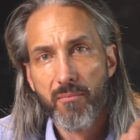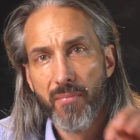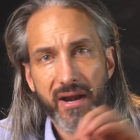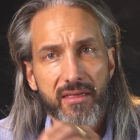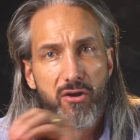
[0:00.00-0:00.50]

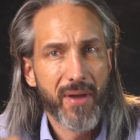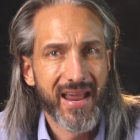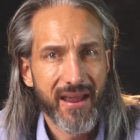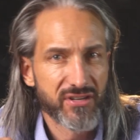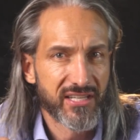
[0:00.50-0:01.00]
Money that you're
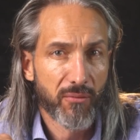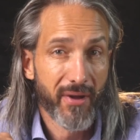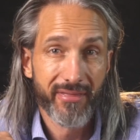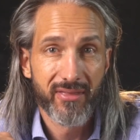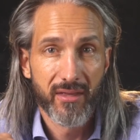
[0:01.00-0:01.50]
paying every single
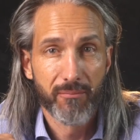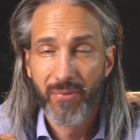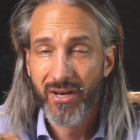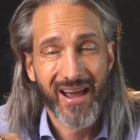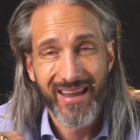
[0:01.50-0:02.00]
month,
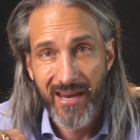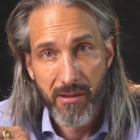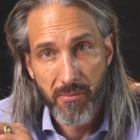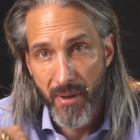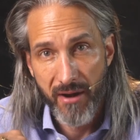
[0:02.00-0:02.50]
but not getting
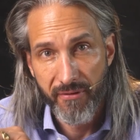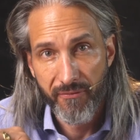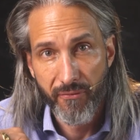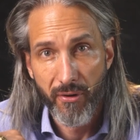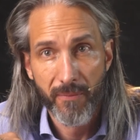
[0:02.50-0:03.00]
any
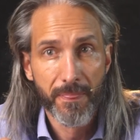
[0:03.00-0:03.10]
benefit for.